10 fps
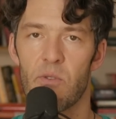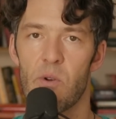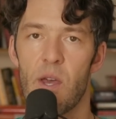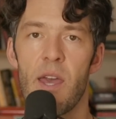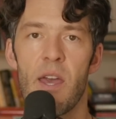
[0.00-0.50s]

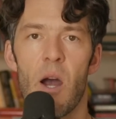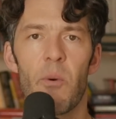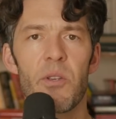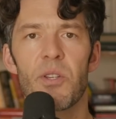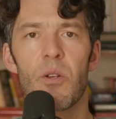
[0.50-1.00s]
So I
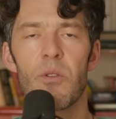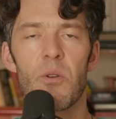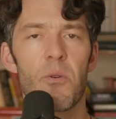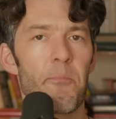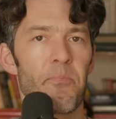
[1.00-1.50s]
want to share with
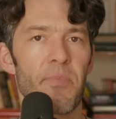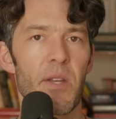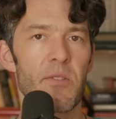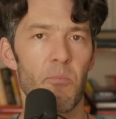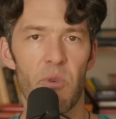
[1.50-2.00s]
you
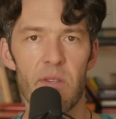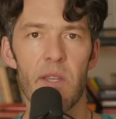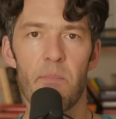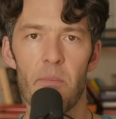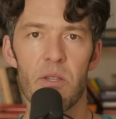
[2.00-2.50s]
some
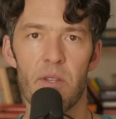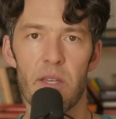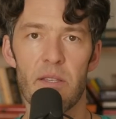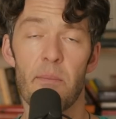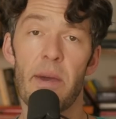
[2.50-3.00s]
recently published
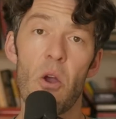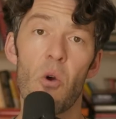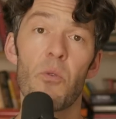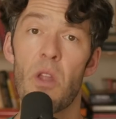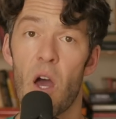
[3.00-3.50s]
studies and my
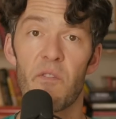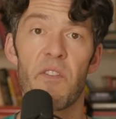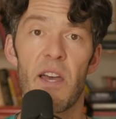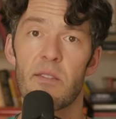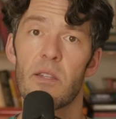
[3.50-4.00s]
own
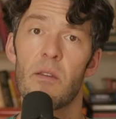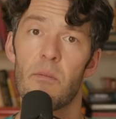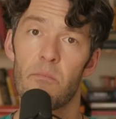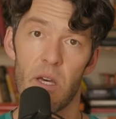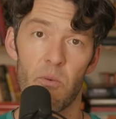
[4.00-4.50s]

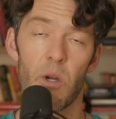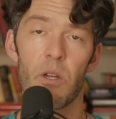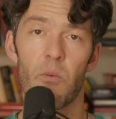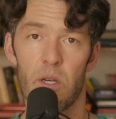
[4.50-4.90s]
non-fasted blood work.